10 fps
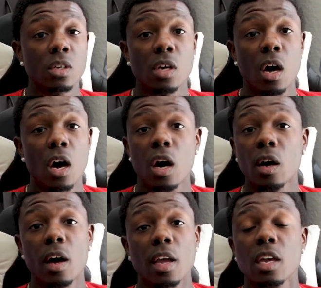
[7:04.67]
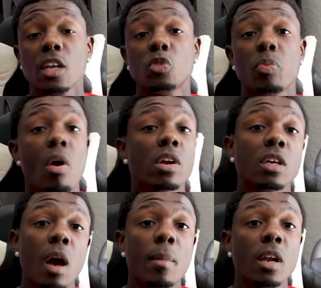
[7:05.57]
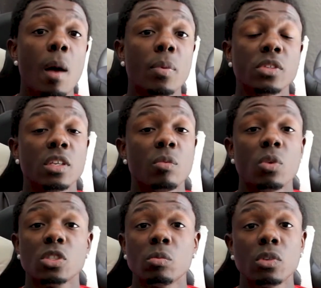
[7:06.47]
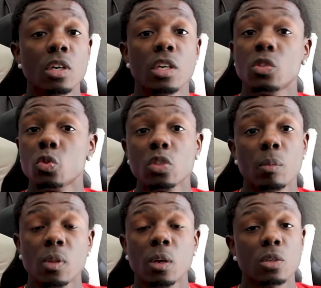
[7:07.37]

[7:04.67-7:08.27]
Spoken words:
a kid's party coming up and he wants some cookies or something